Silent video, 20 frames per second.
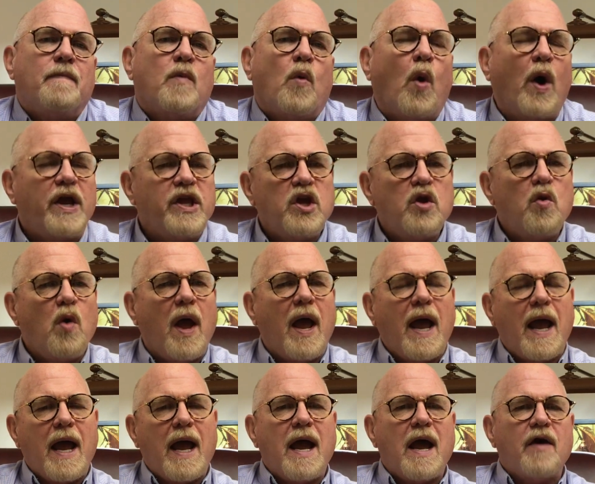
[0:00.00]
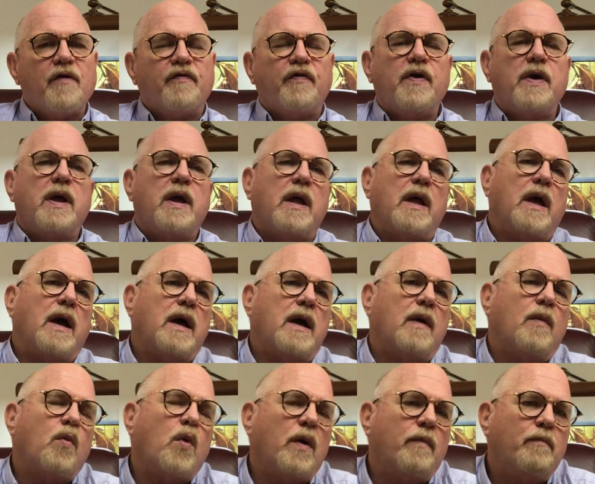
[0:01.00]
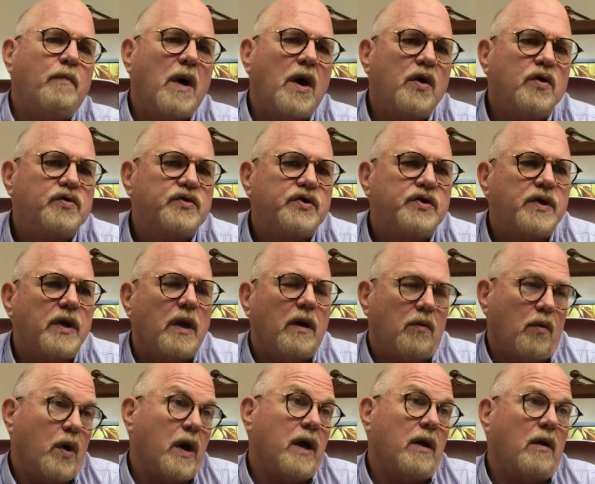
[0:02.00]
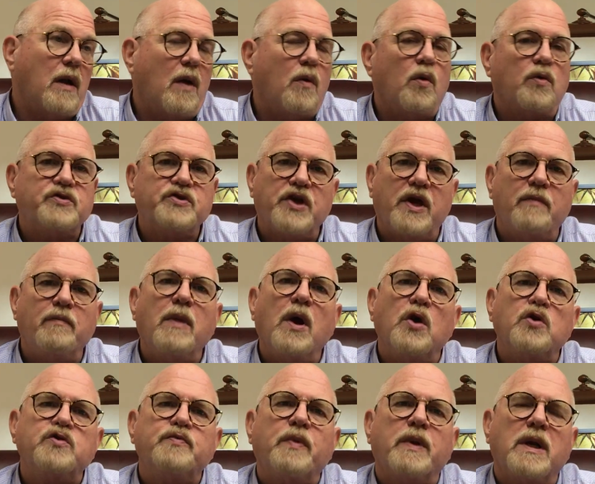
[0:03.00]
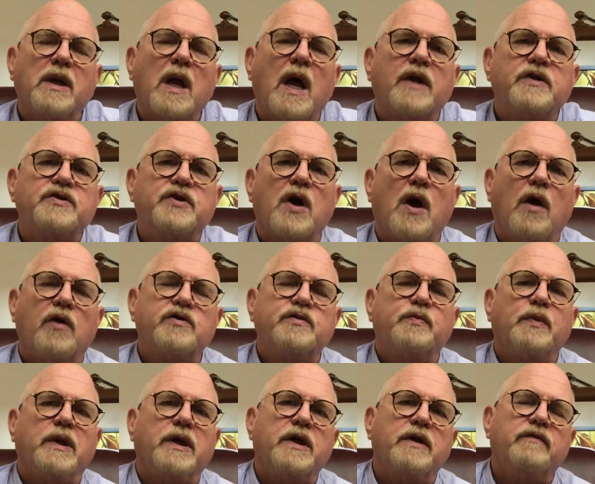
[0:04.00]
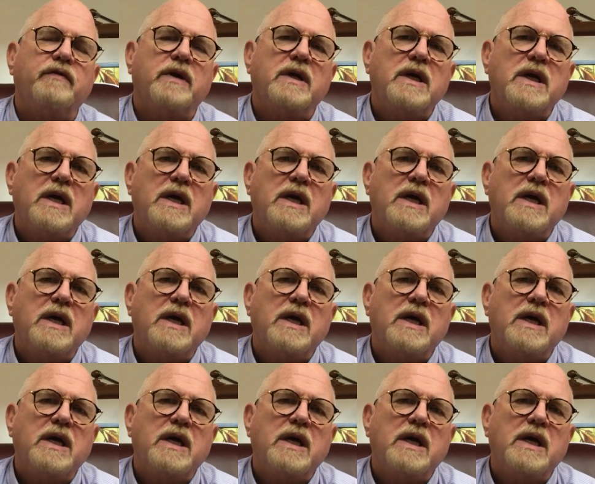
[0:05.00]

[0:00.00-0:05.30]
What you have, a lot of scholars believe